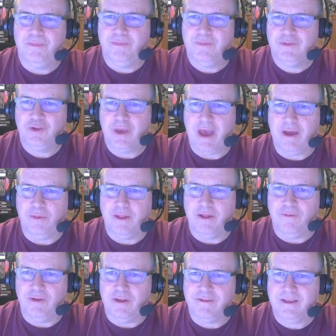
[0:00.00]
so yeah, I would love
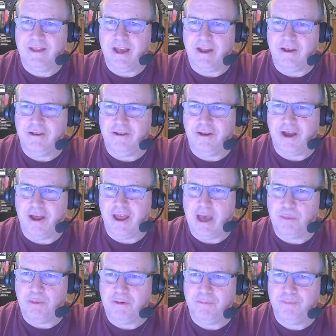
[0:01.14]
to see that not
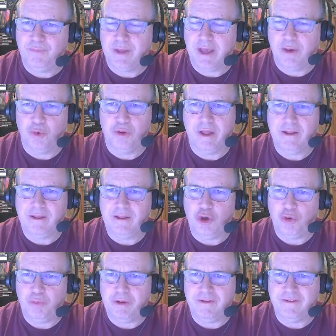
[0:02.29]
happen. I rolled out in the
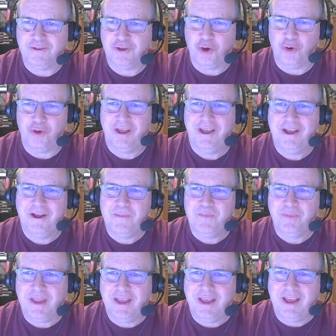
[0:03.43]
open, so
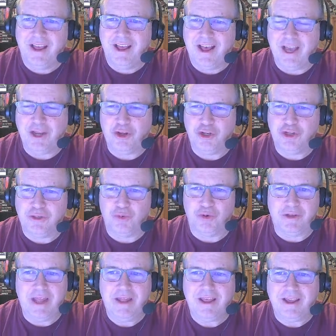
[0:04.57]
I could just
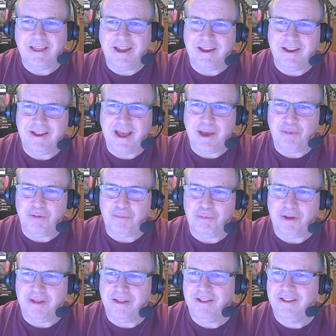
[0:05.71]
pretend like that didn't happen.
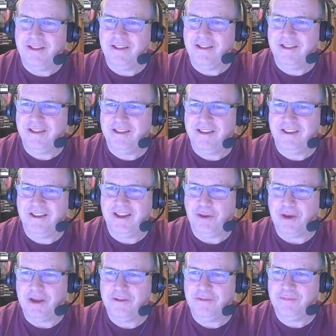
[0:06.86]
But
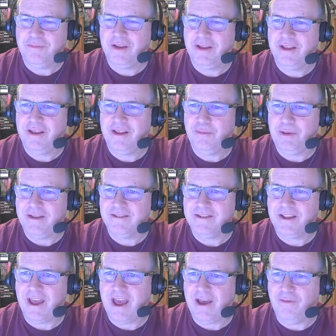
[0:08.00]
anyway, it'd be nice to
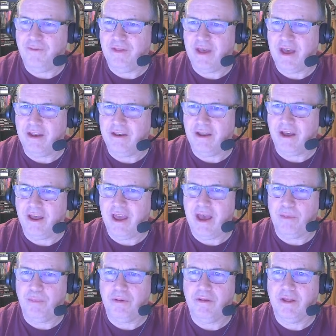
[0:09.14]
have that not
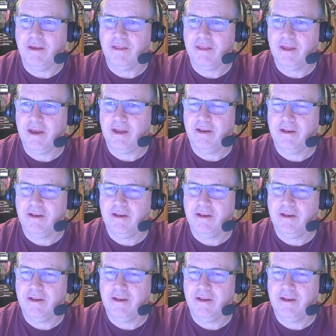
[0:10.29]
happen like that.